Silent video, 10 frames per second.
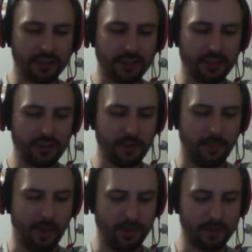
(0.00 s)
just a
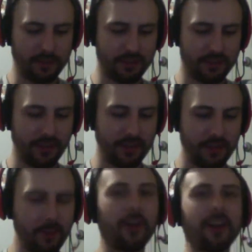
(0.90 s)
bunch of
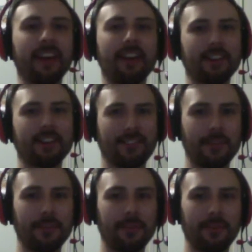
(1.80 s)
stunt coordinators
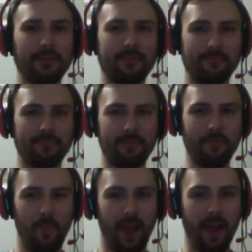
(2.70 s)
who
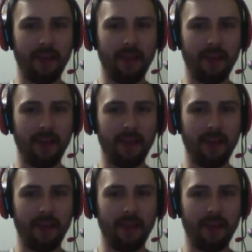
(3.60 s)
have a